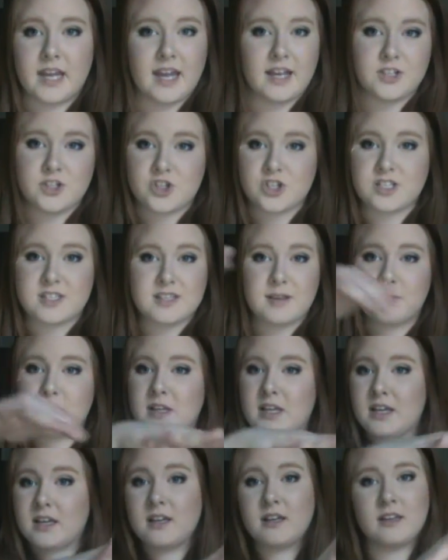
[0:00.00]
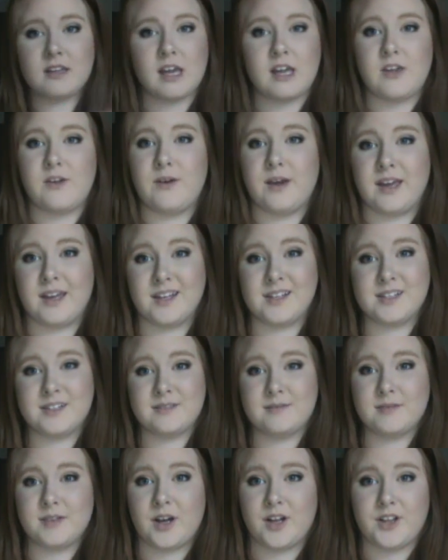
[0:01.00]
it's just something that you hit
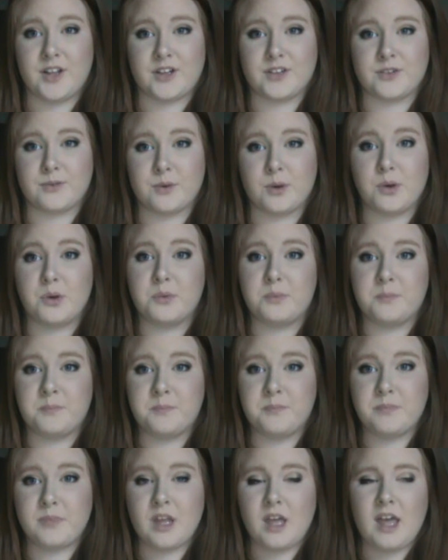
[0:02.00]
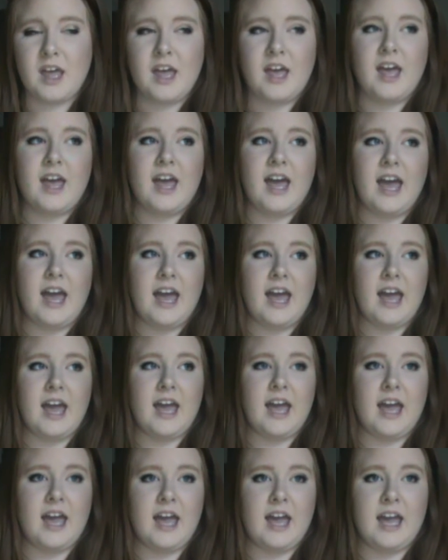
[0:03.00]
along the road.
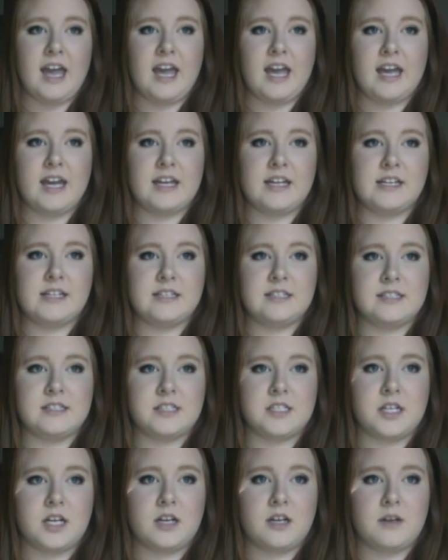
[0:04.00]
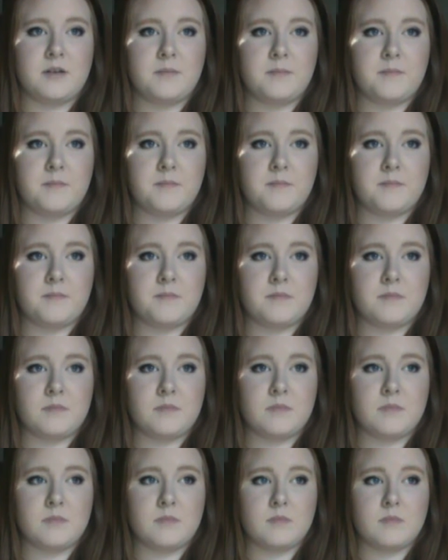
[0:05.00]
And
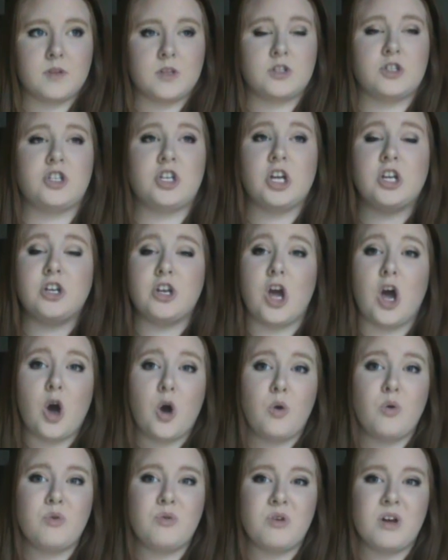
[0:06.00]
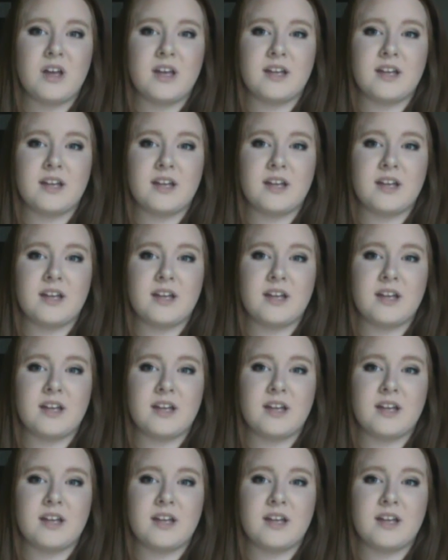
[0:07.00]
to know,